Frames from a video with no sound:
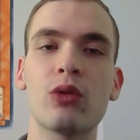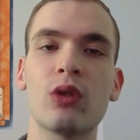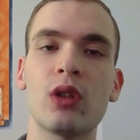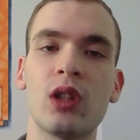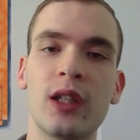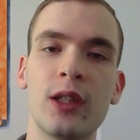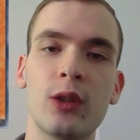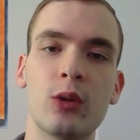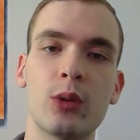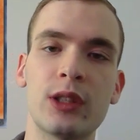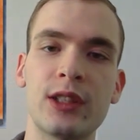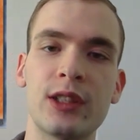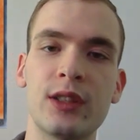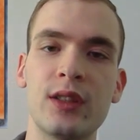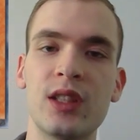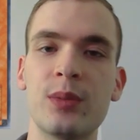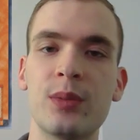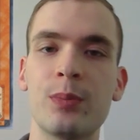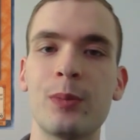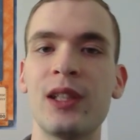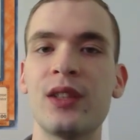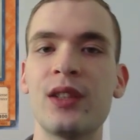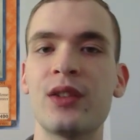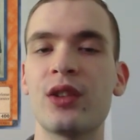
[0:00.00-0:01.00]
out Relinquished.
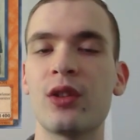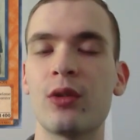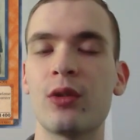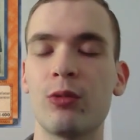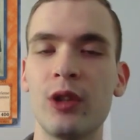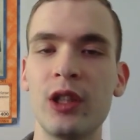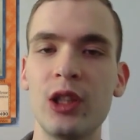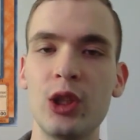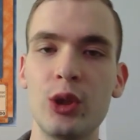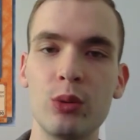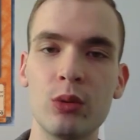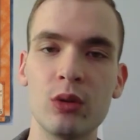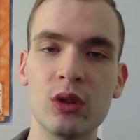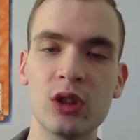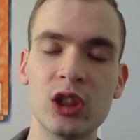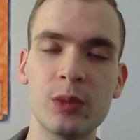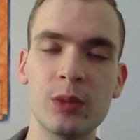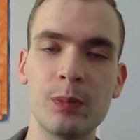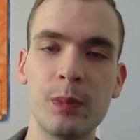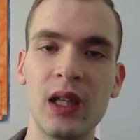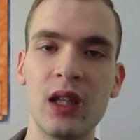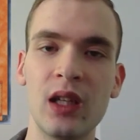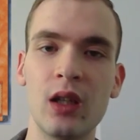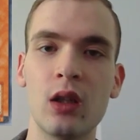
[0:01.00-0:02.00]
This means the ritual
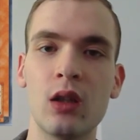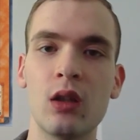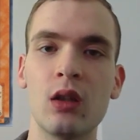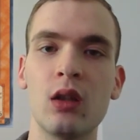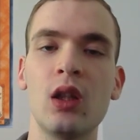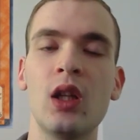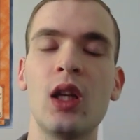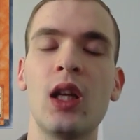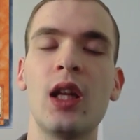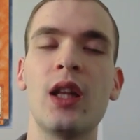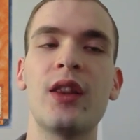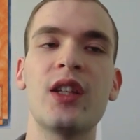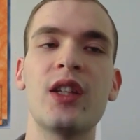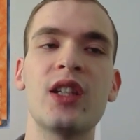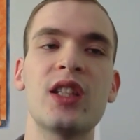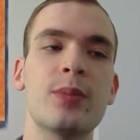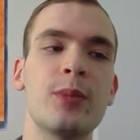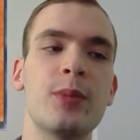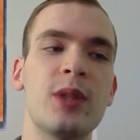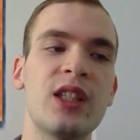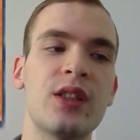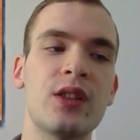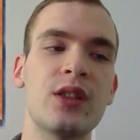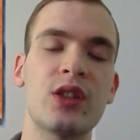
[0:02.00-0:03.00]
spell,
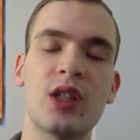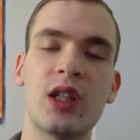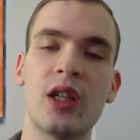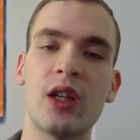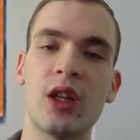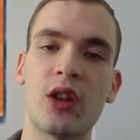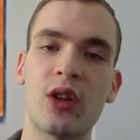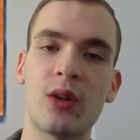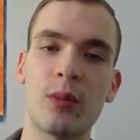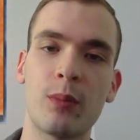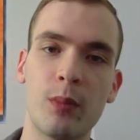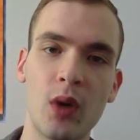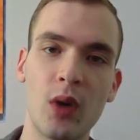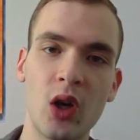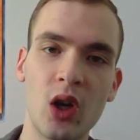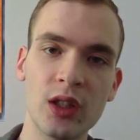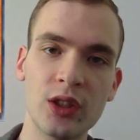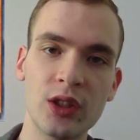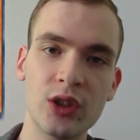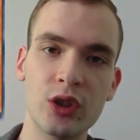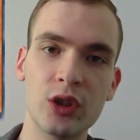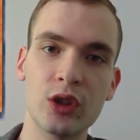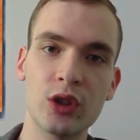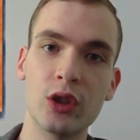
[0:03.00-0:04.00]
this means another
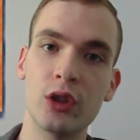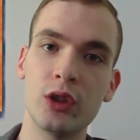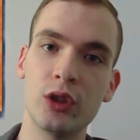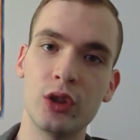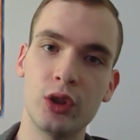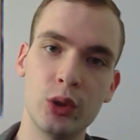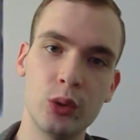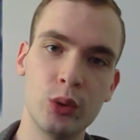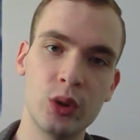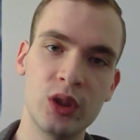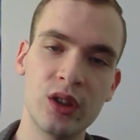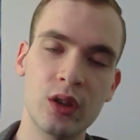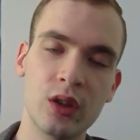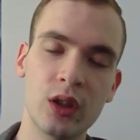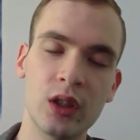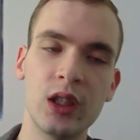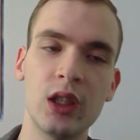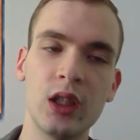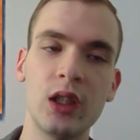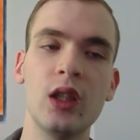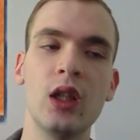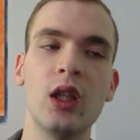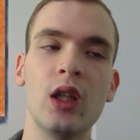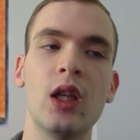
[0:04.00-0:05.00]
monster,
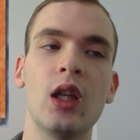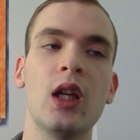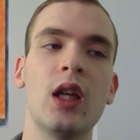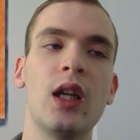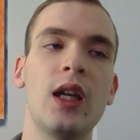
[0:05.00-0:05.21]
usually,